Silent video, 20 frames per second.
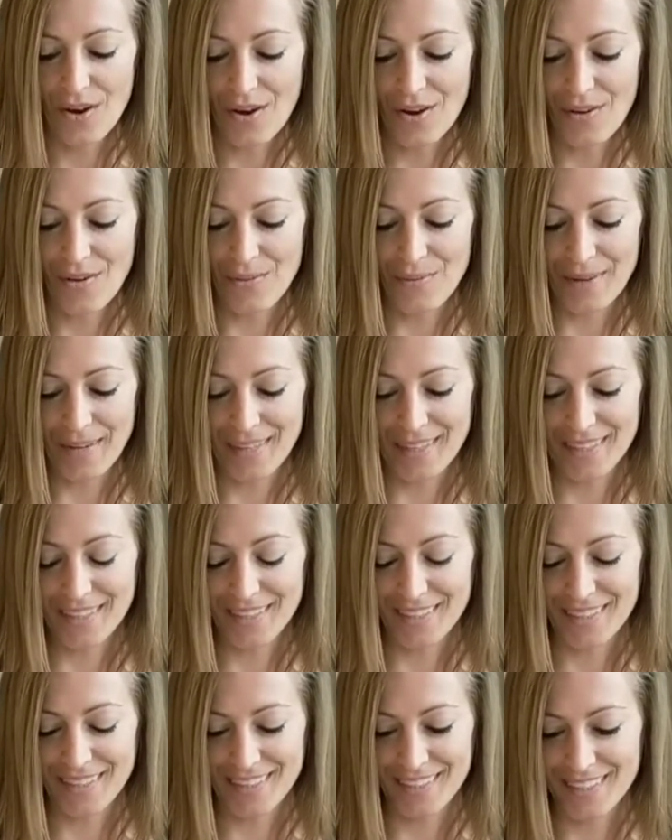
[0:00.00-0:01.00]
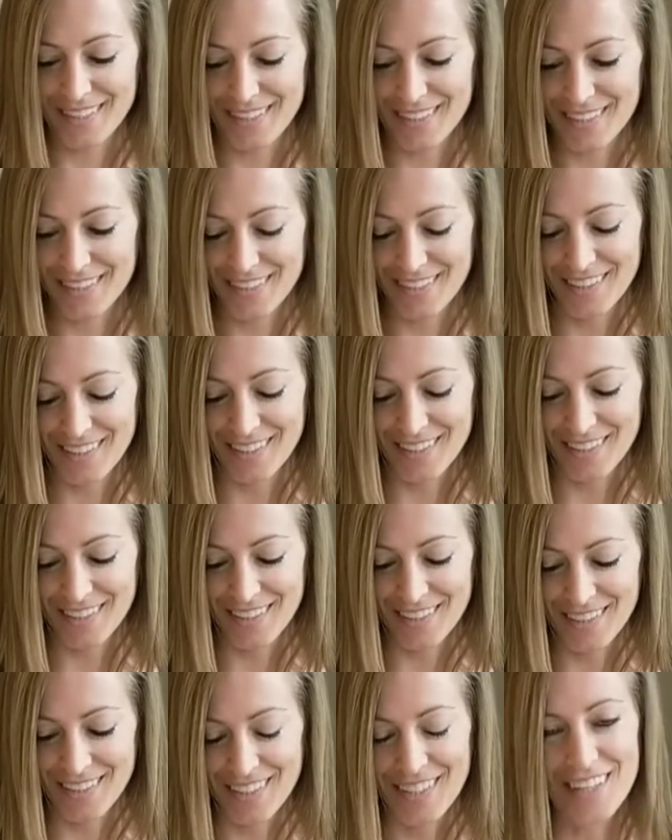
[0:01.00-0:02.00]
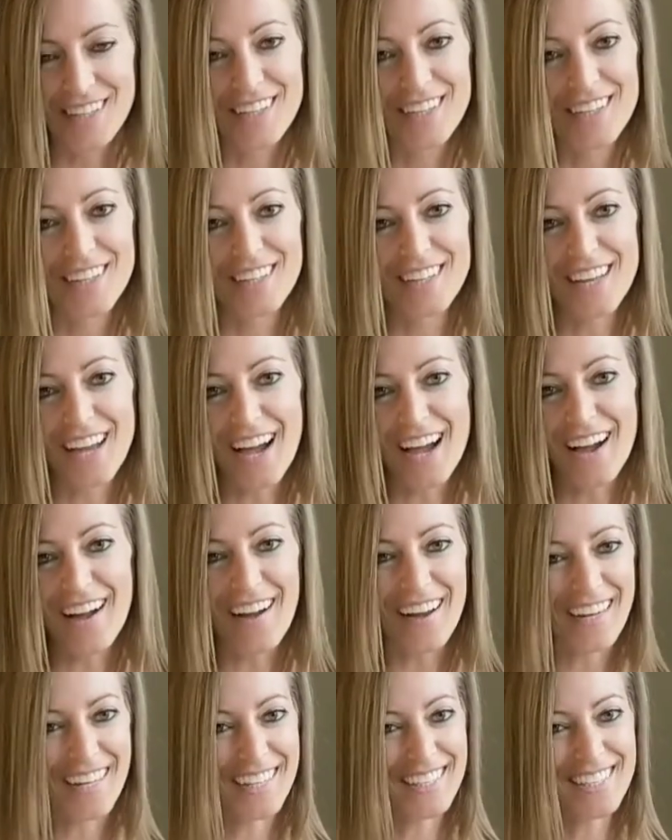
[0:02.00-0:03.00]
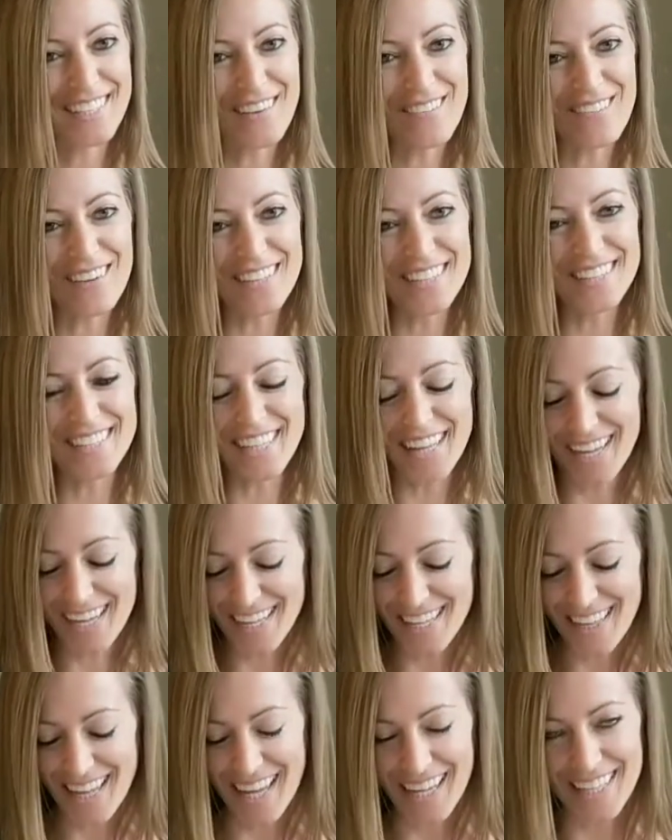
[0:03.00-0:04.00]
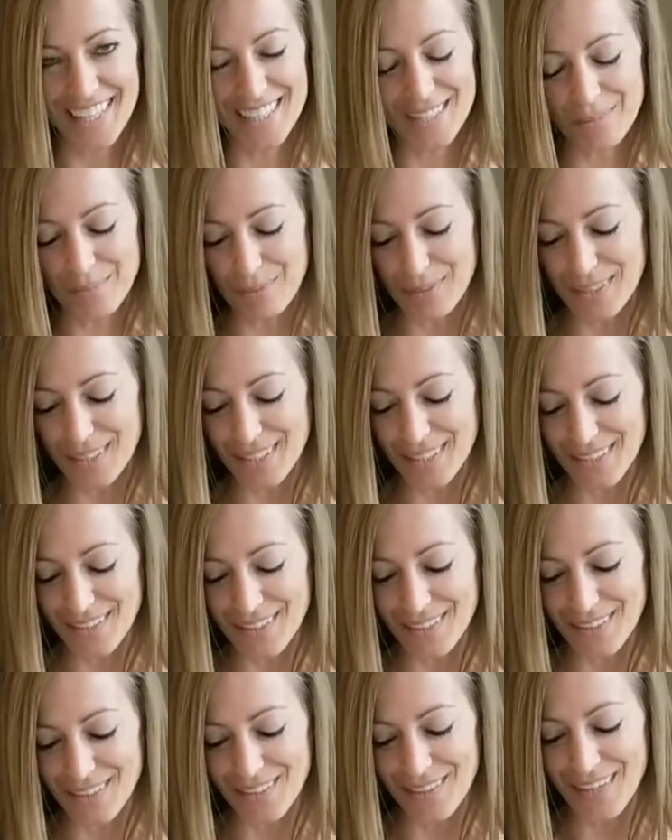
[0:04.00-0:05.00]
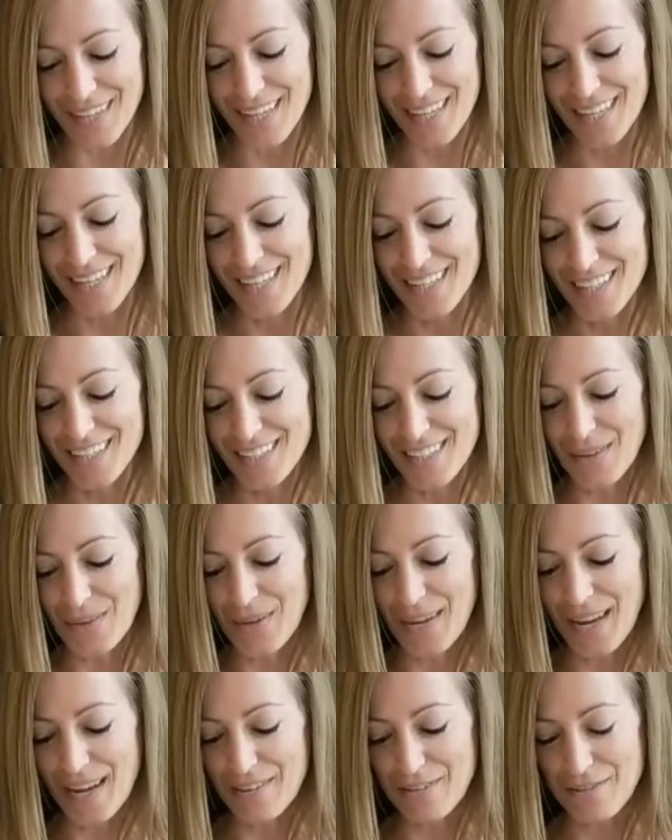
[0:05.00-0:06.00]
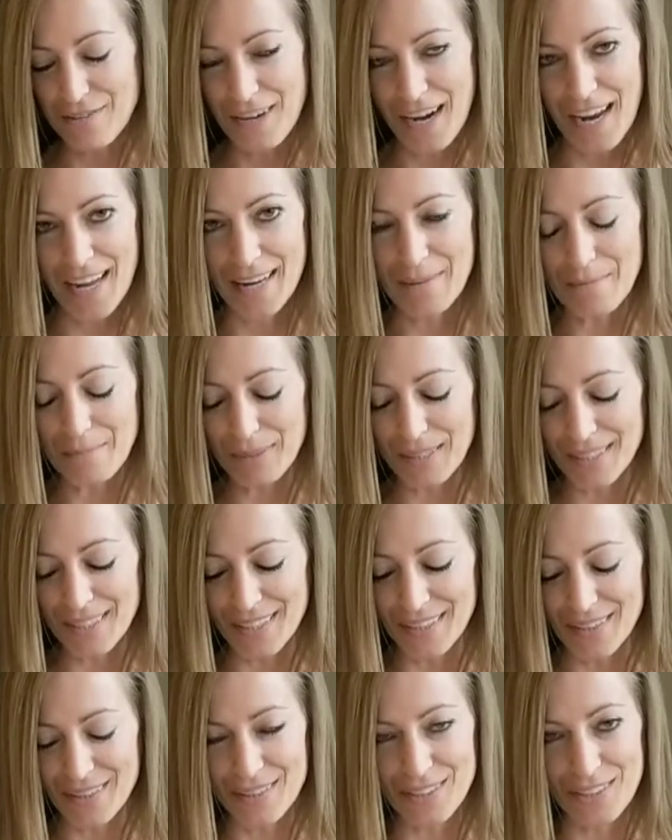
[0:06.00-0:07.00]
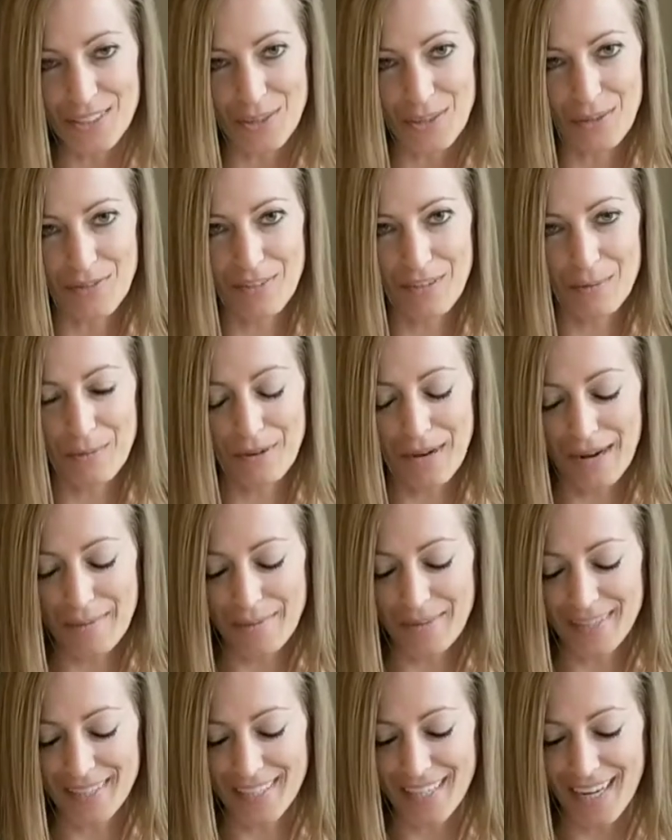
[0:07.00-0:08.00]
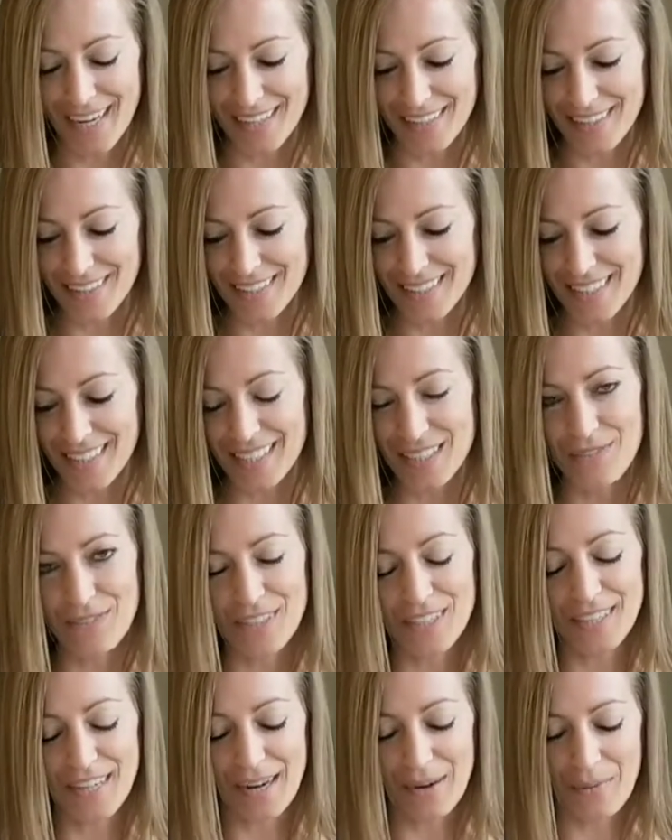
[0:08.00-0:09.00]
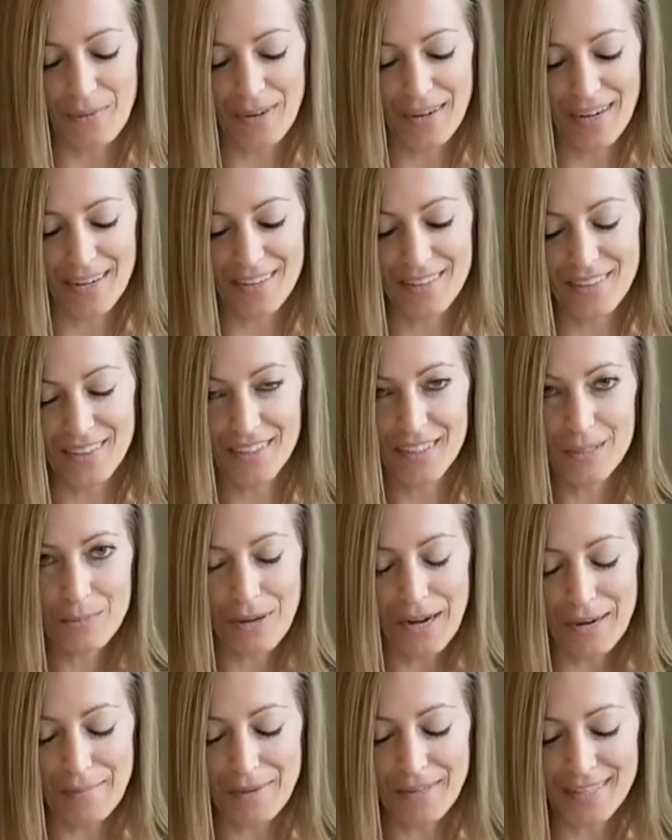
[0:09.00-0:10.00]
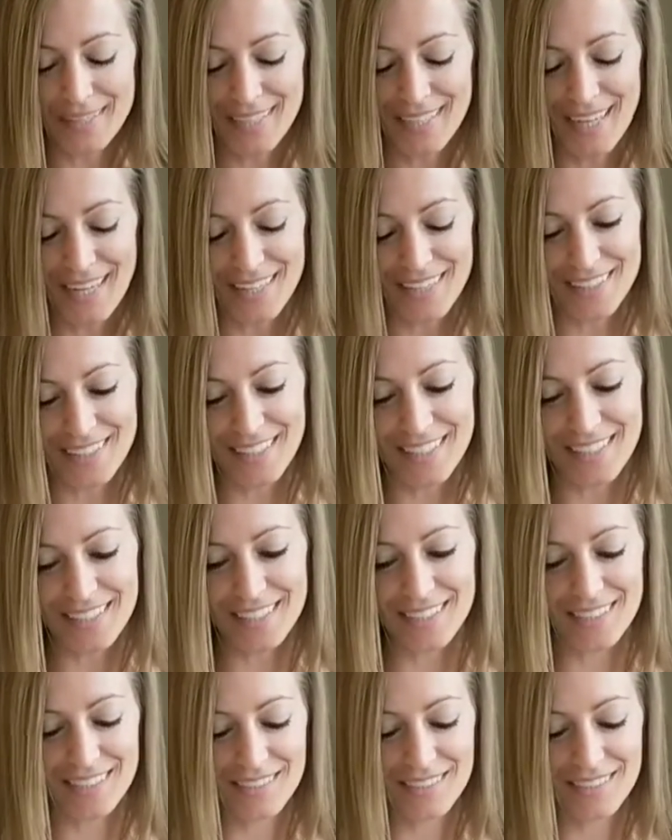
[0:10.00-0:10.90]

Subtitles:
Oh my goodness. I heard someone say that is blue. So we have red and blue, two of our primary colors. Let's figure out what our third primary color is.